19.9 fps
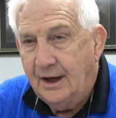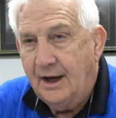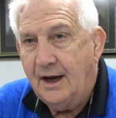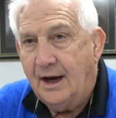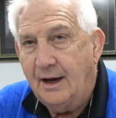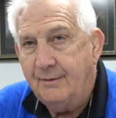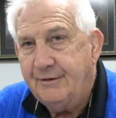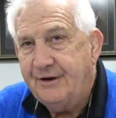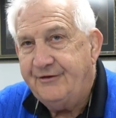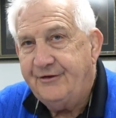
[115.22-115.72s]

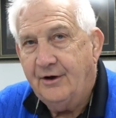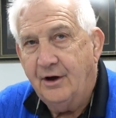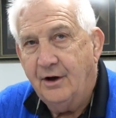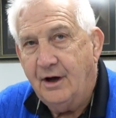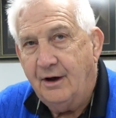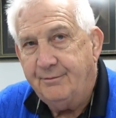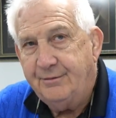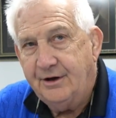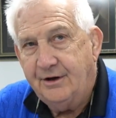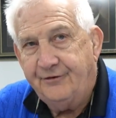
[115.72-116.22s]
I'm at the,
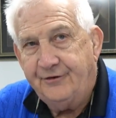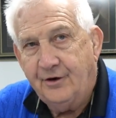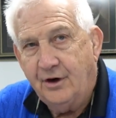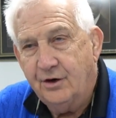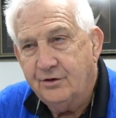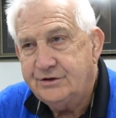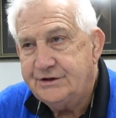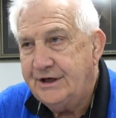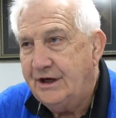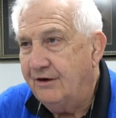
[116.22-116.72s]
I've been at the
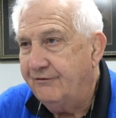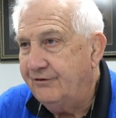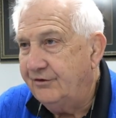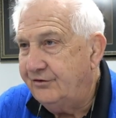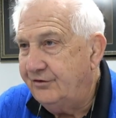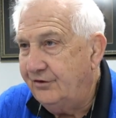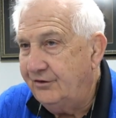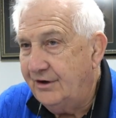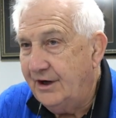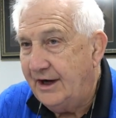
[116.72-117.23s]
hotel for
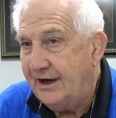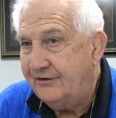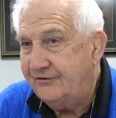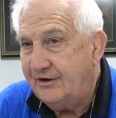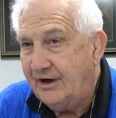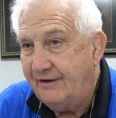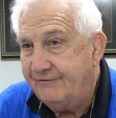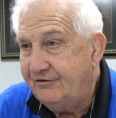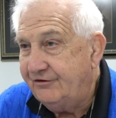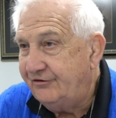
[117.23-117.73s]
two nights.
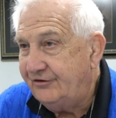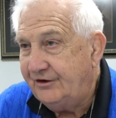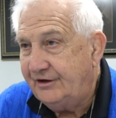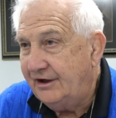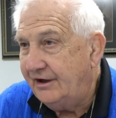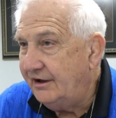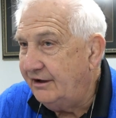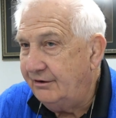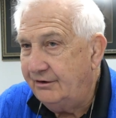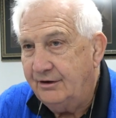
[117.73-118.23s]
I haven't seen
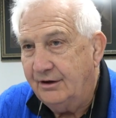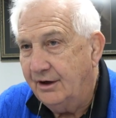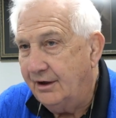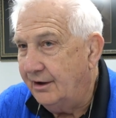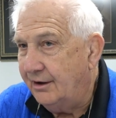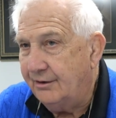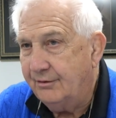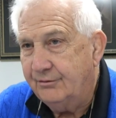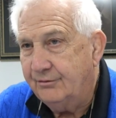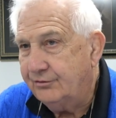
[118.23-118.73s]
any
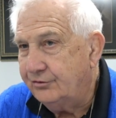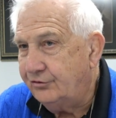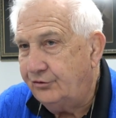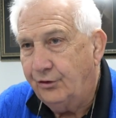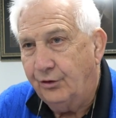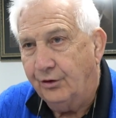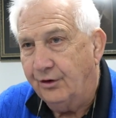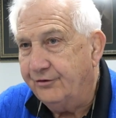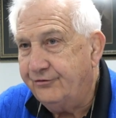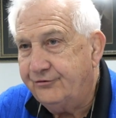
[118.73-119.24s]
uh,
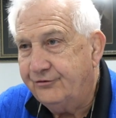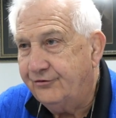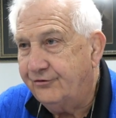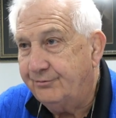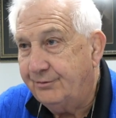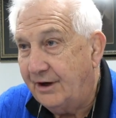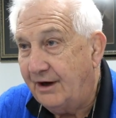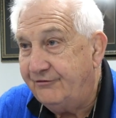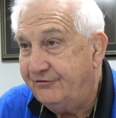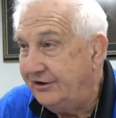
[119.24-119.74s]
tourists,
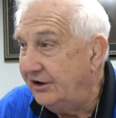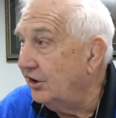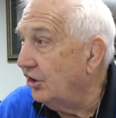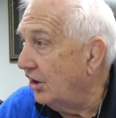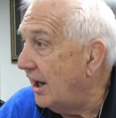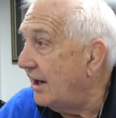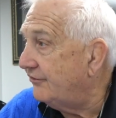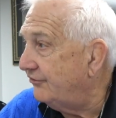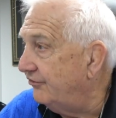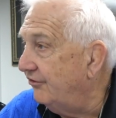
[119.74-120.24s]
but I've seen
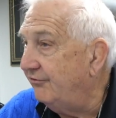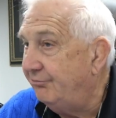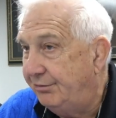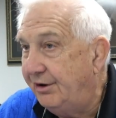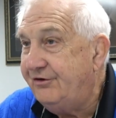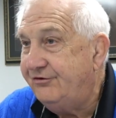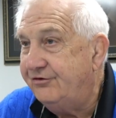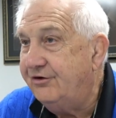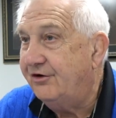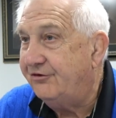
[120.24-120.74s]
lots of
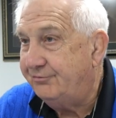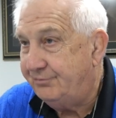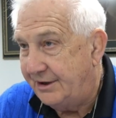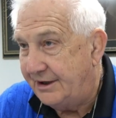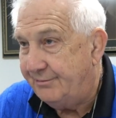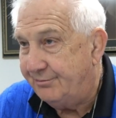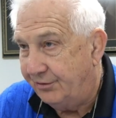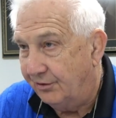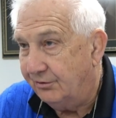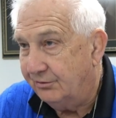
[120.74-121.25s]
business
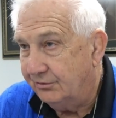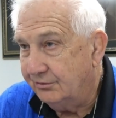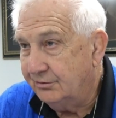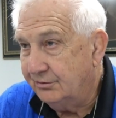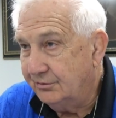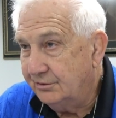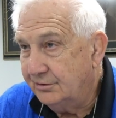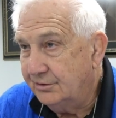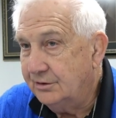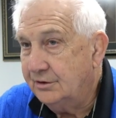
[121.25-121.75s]
people.
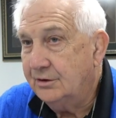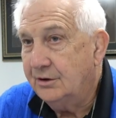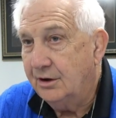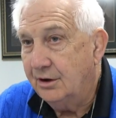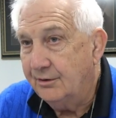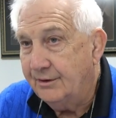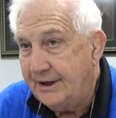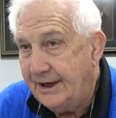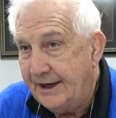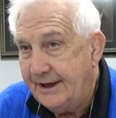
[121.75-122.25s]

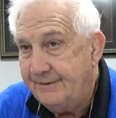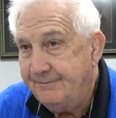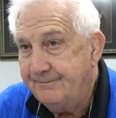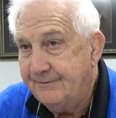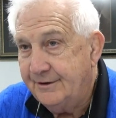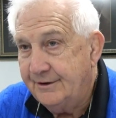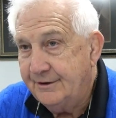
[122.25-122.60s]
Okay?